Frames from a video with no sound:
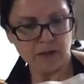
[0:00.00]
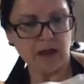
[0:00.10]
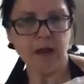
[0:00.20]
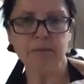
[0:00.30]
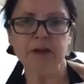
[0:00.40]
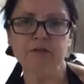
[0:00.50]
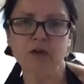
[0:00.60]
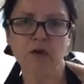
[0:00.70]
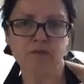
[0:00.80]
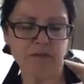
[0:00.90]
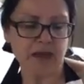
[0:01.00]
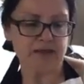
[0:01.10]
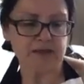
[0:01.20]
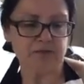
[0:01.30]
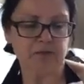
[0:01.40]
How many of you have made
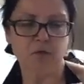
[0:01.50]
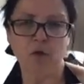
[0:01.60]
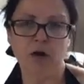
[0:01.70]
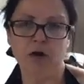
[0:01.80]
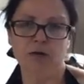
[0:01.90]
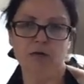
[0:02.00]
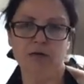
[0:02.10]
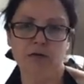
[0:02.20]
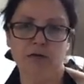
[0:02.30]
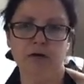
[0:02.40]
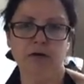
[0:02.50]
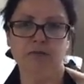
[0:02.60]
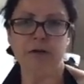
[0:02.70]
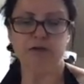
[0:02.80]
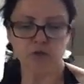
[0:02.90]
this before, or
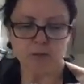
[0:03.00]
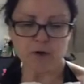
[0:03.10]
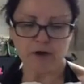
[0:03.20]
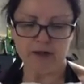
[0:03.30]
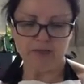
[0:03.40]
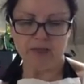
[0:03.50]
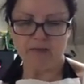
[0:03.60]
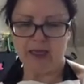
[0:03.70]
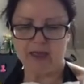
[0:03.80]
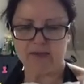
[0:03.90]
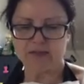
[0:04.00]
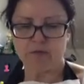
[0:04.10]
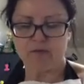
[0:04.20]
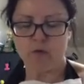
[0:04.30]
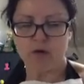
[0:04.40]
have been to a party and they've had this
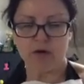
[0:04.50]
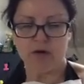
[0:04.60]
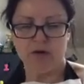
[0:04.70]
before?